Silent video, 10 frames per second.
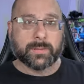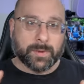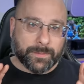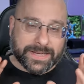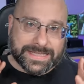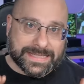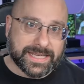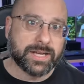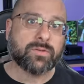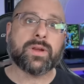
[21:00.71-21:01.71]
But by
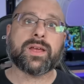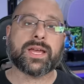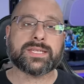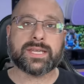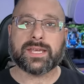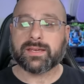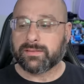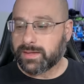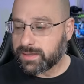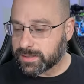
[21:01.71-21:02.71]
synchronizing
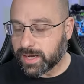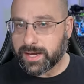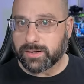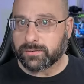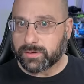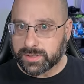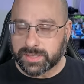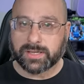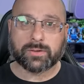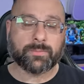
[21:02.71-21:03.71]
the entire
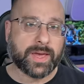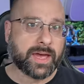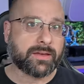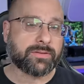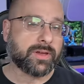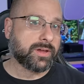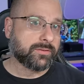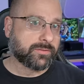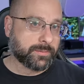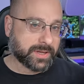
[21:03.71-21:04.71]
signal path
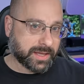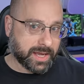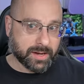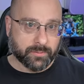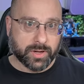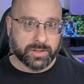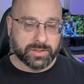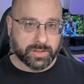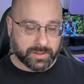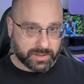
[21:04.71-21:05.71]
from the camera
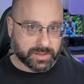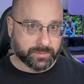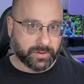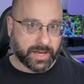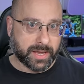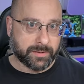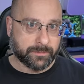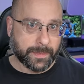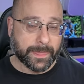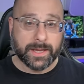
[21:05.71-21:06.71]
to the display,
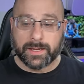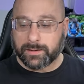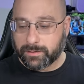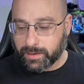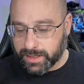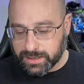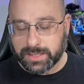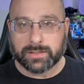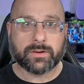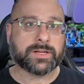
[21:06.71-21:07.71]

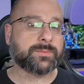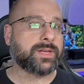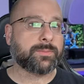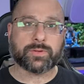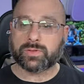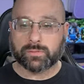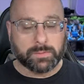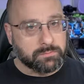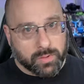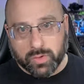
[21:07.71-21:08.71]
HDZero has been able to
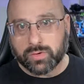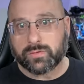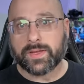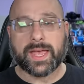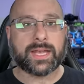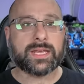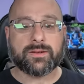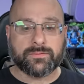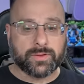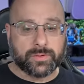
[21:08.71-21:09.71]
remove any
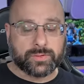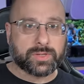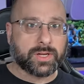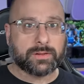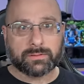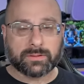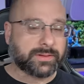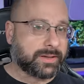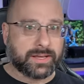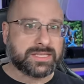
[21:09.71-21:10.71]
of those
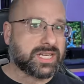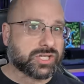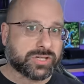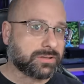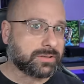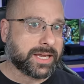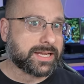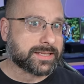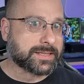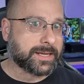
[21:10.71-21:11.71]
additional
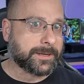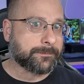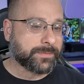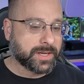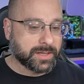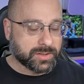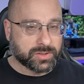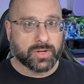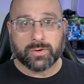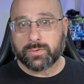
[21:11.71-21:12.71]
latency
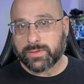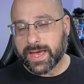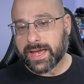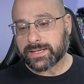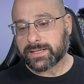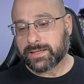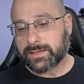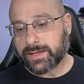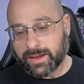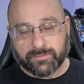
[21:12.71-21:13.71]
so that
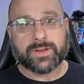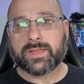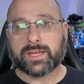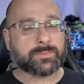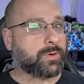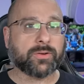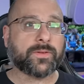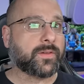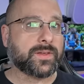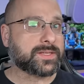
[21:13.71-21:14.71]
everything is
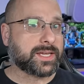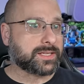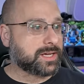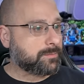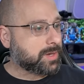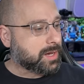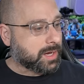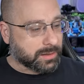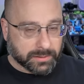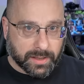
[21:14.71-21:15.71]
perfectly synced up.
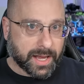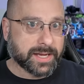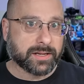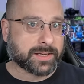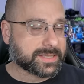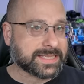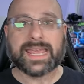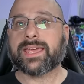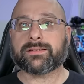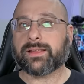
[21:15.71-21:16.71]
A
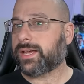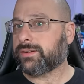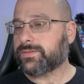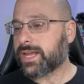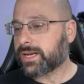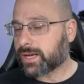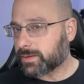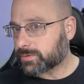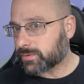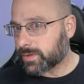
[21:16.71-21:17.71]
scan line of data
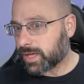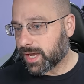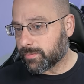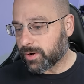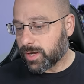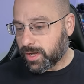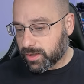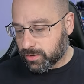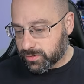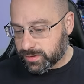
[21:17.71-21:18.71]
comes from the camera,
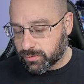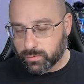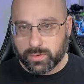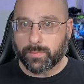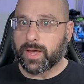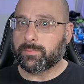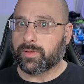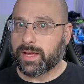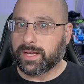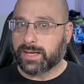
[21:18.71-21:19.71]
goes through the
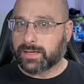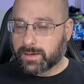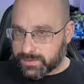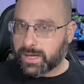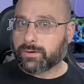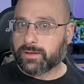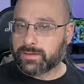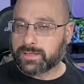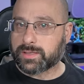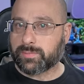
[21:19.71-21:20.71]
pipeline and comes out on
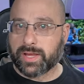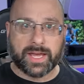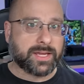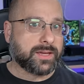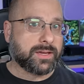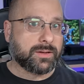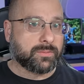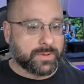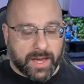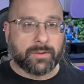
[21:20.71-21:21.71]
the display
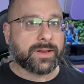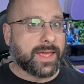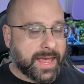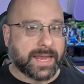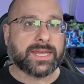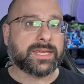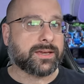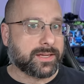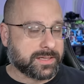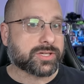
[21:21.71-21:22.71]
without any
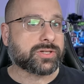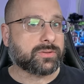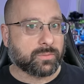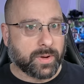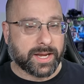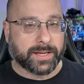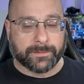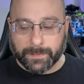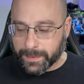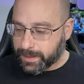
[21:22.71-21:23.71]
additional waiting.
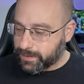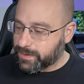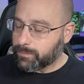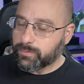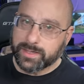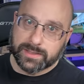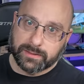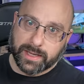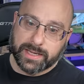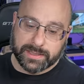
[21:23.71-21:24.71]
And that brings the
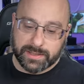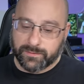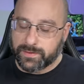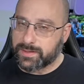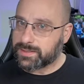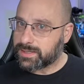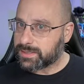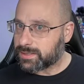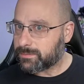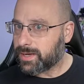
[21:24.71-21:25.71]
latency for this
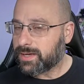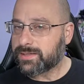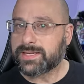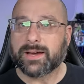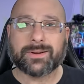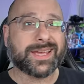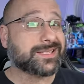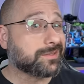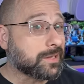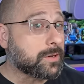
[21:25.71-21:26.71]
system down
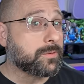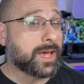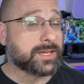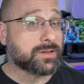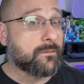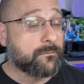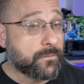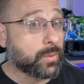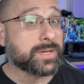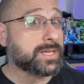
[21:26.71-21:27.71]
as low as
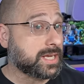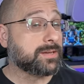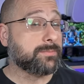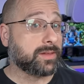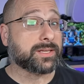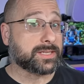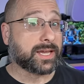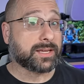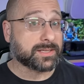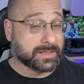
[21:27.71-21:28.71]
14
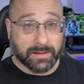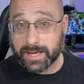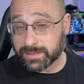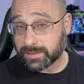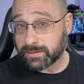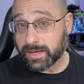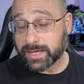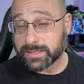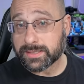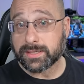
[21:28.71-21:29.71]
milliseconds glass to
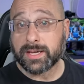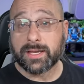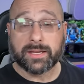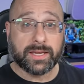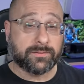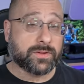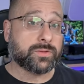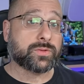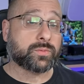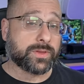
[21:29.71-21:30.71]
glass if
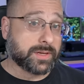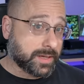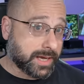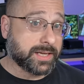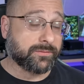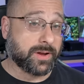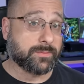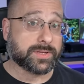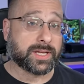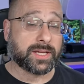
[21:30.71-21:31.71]
used with a 90 frame
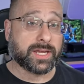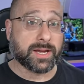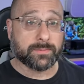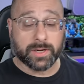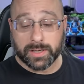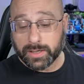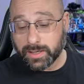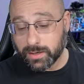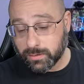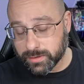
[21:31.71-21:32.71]
per second camera,
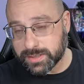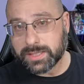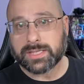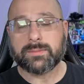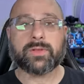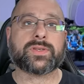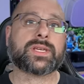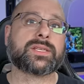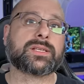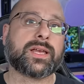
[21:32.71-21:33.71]
or 16
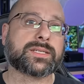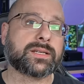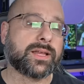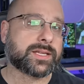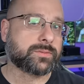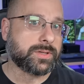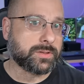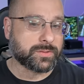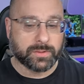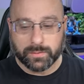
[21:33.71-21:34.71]
milliseconds glass to glass when
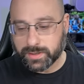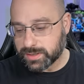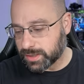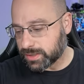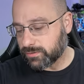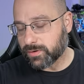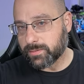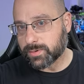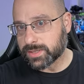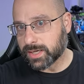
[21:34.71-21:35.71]
used with a 60
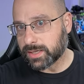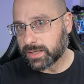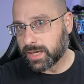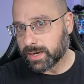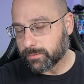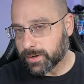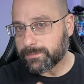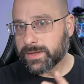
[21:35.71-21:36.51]
frame per second camera.